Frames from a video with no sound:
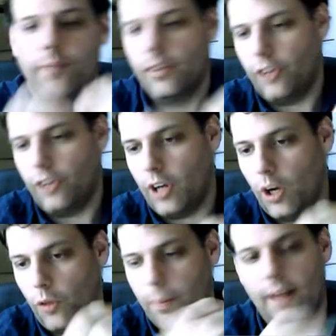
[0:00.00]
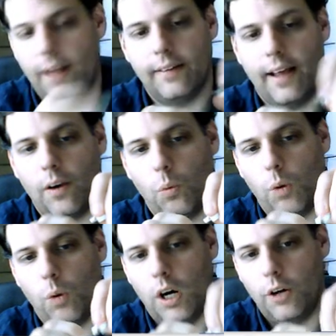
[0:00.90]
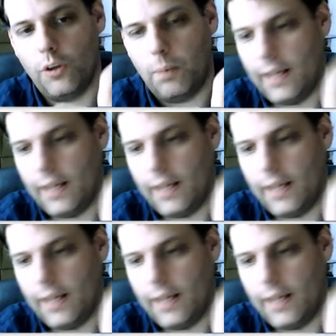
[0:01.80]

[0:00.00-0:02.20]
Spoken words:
So you're going to hold the button down while you plug